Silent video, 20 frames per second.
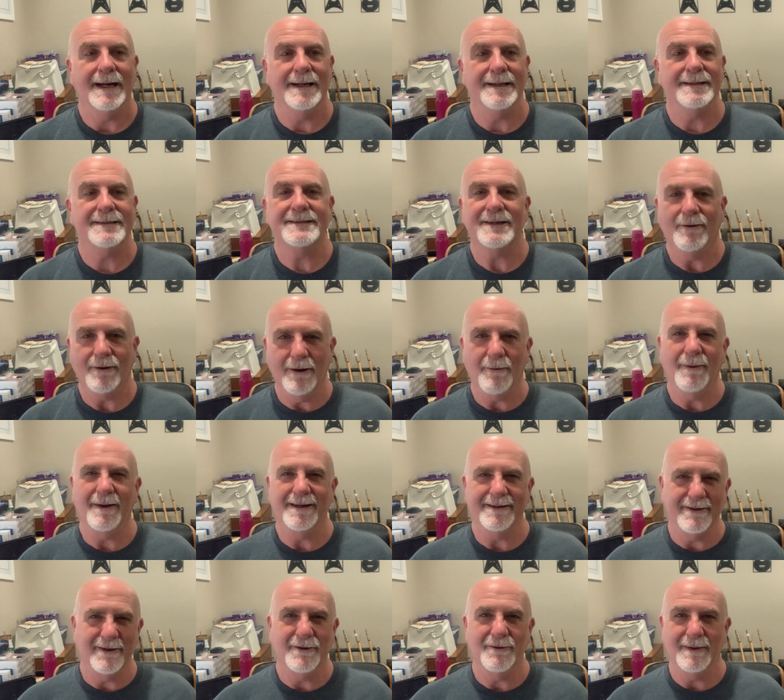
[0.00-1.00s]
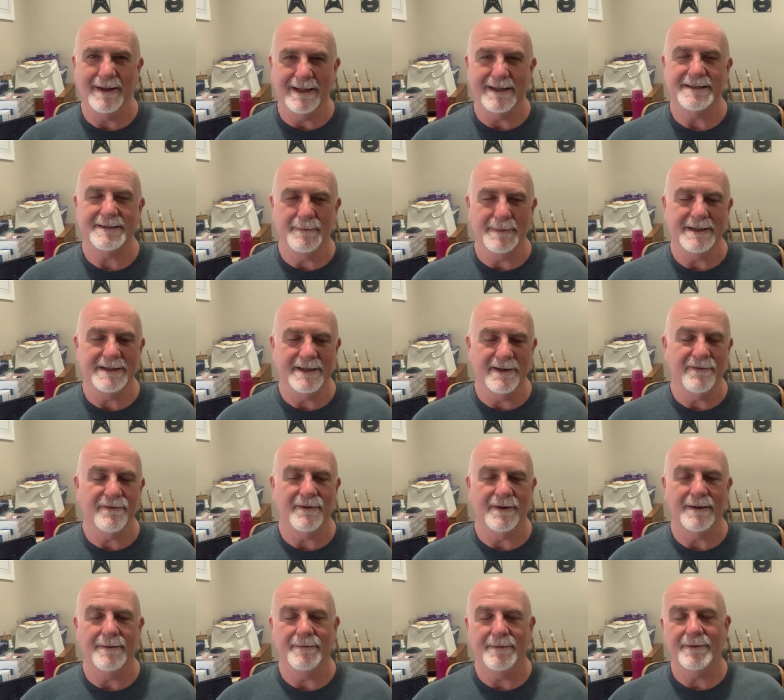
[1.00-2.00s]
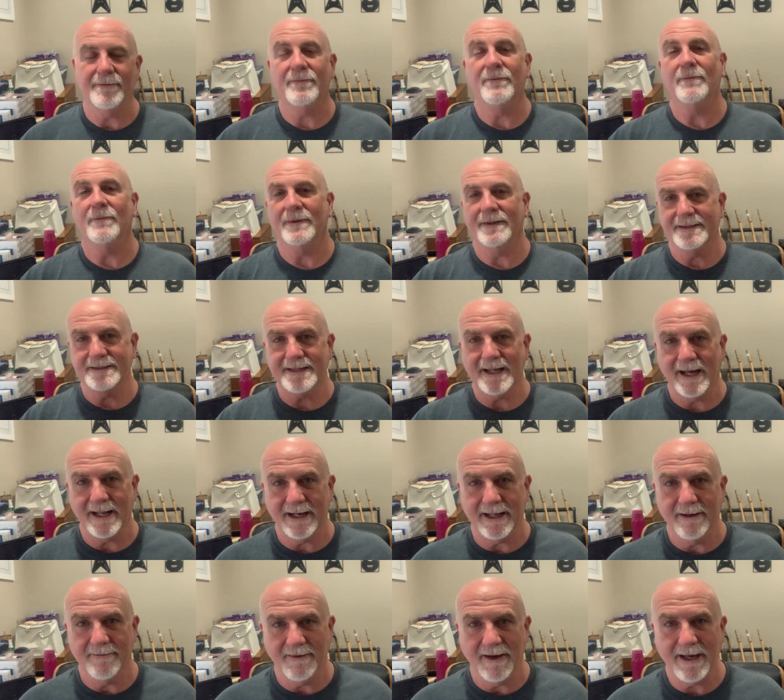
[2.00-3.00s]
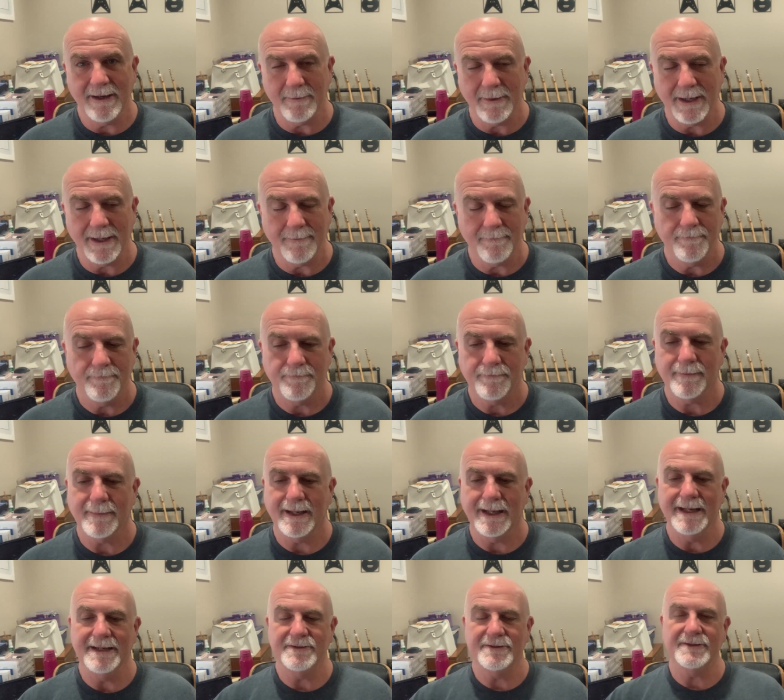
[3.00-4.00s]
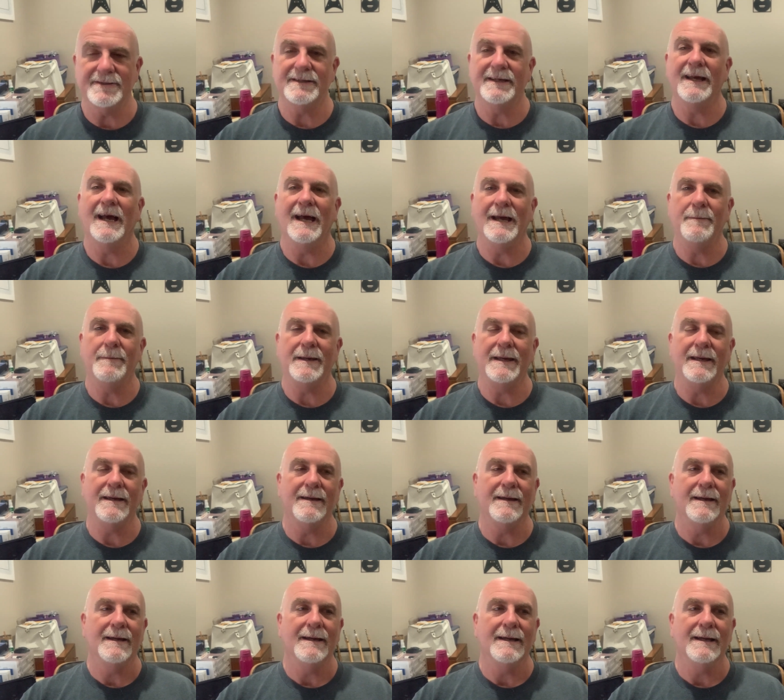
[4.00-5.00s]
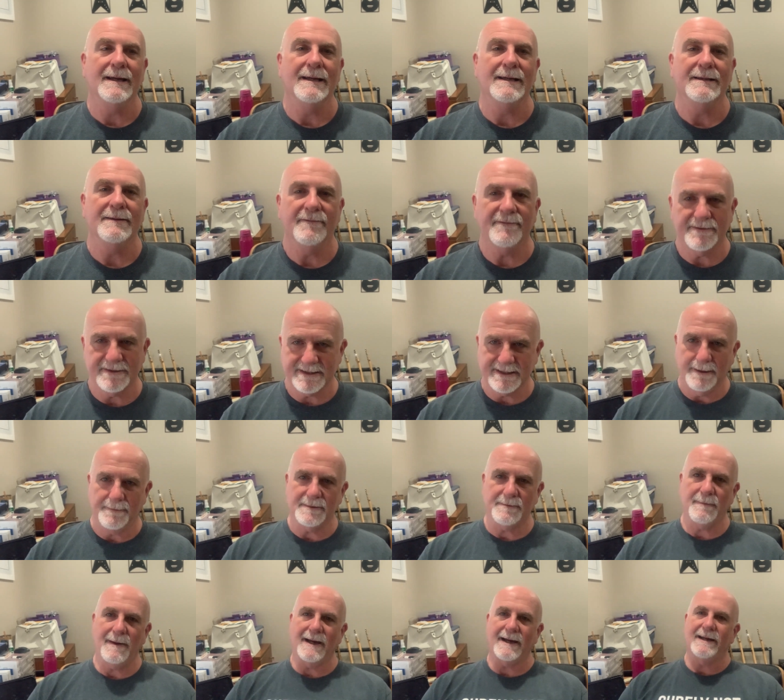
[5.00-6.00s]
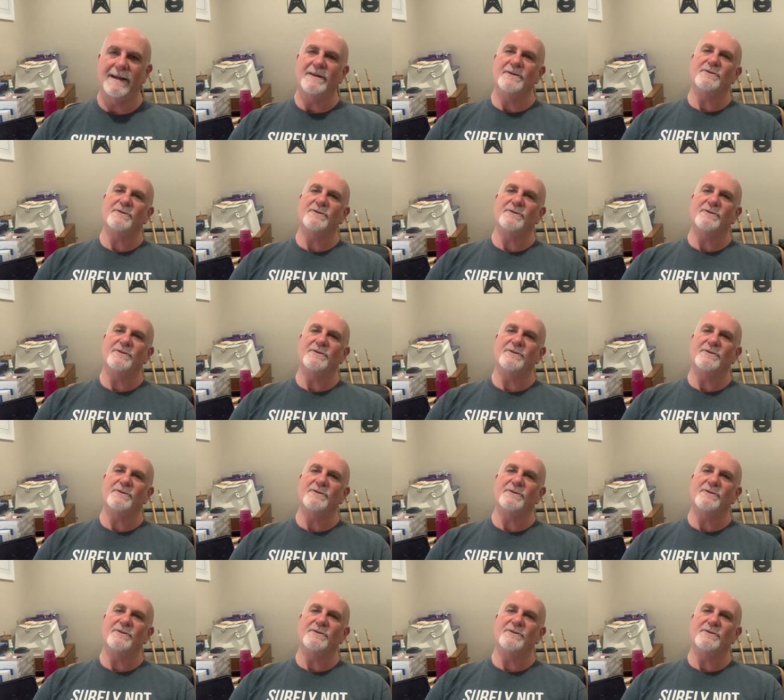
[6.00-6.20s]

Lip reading: So I wanted to do one that's a bit different. The starting of Amy is you see Amy slumped back in a